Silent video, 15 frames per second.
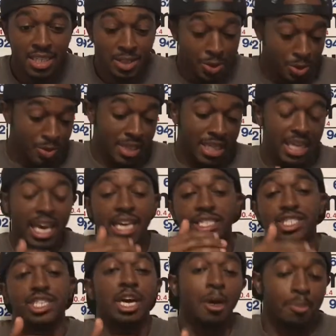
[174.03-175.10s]
to
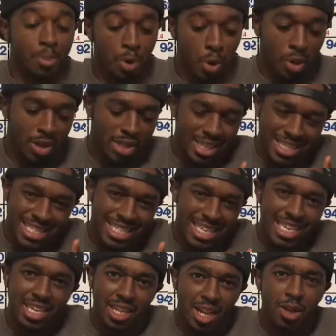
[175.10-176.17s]
catch up, or at least
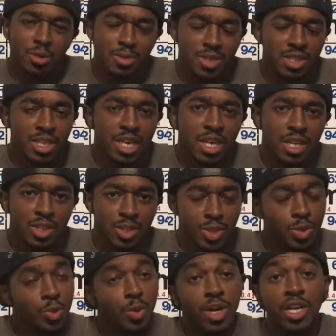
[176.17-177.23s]
get close
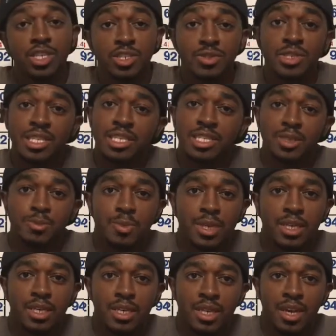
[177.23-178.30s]
to where you need to
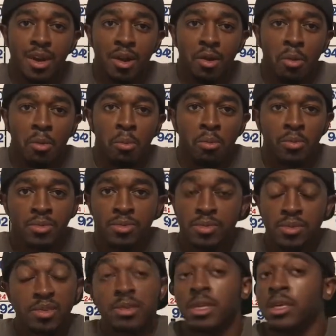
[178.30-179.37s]
be.
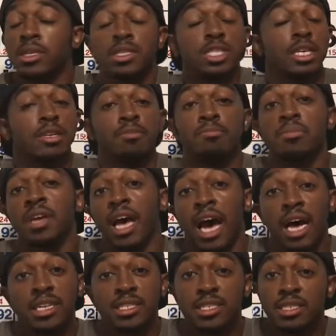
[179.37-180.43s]
Shit,
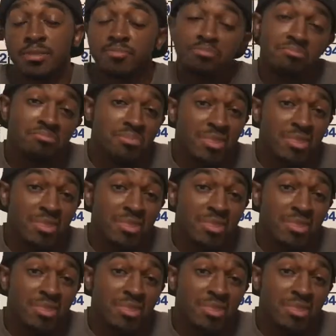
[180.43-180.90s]
honestly,